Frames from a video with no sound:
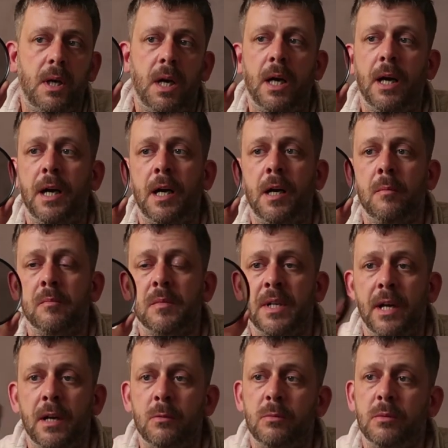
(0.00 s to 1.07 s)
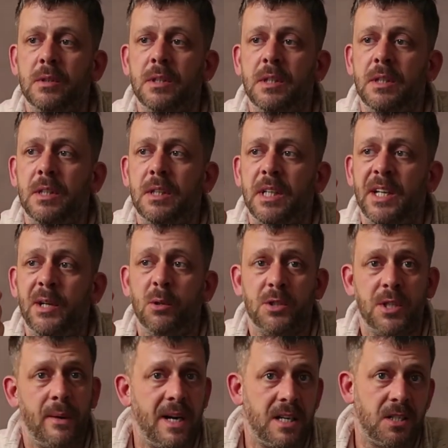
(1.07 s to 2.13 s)
You know, it
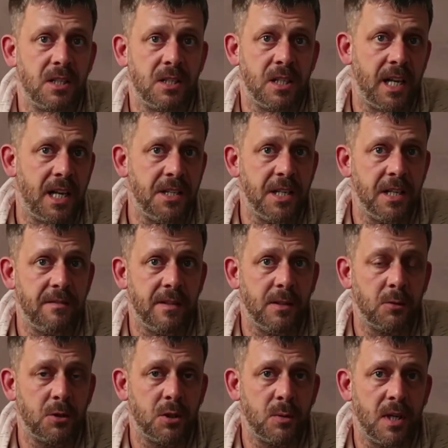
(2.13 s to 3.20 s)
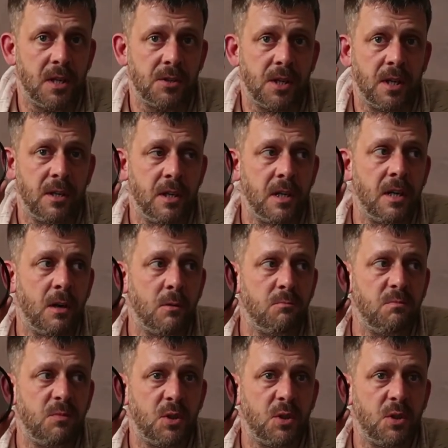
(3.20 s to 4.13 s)
also acts as an ND filter as well, so you know,